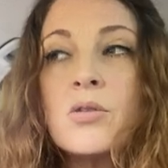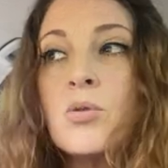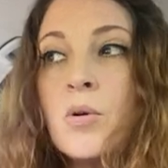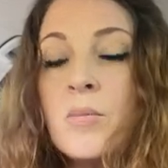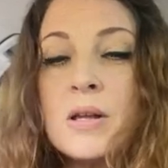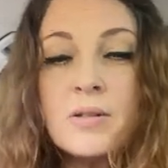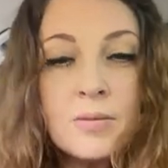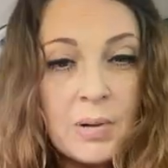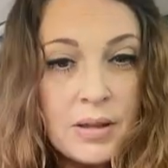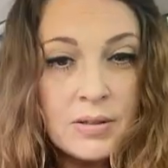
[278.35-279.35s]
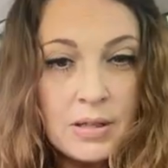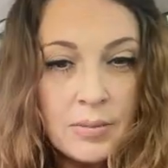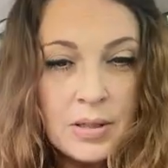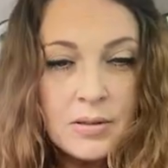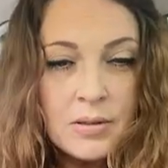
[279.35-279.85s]
tormented by the
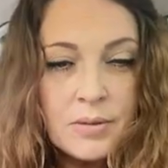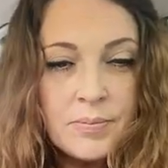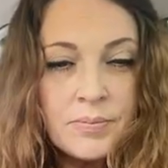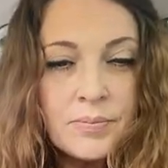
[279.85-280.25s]
demons,